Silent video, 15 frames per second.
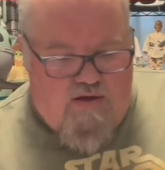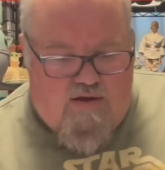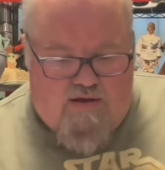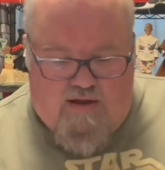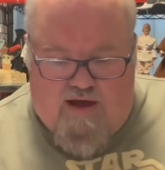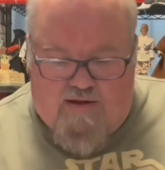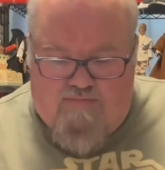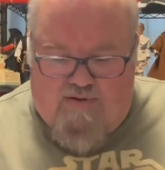A
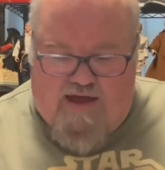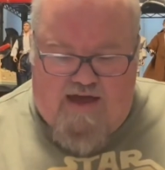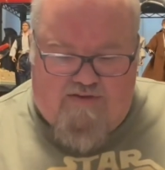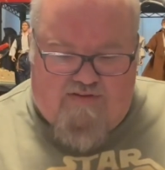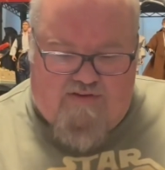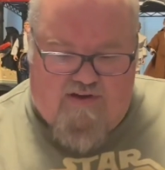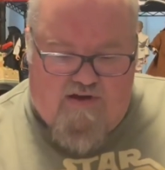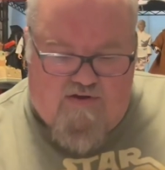lot of
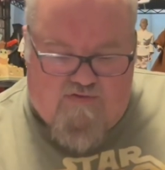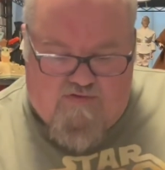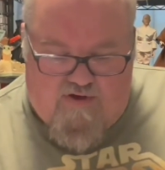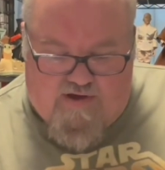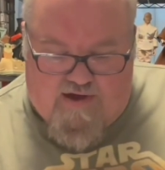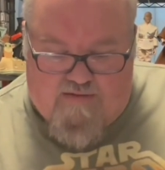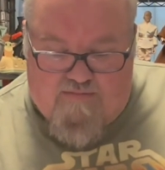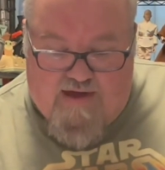plastic here, so I
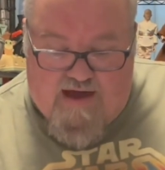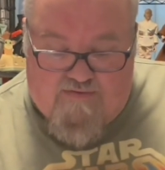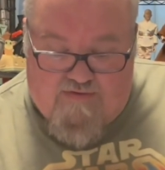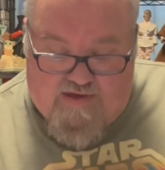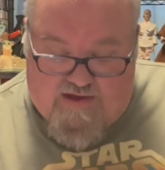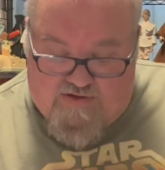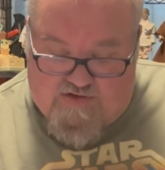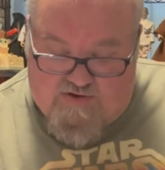got a bag for
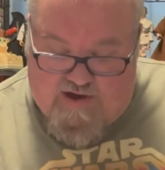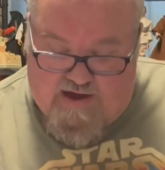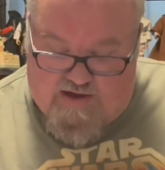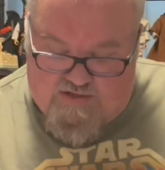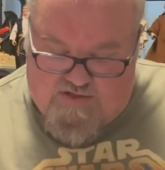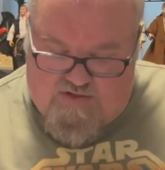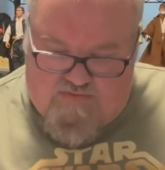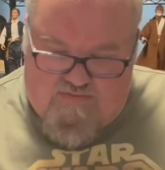that
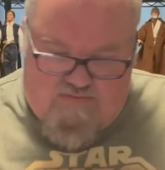trash.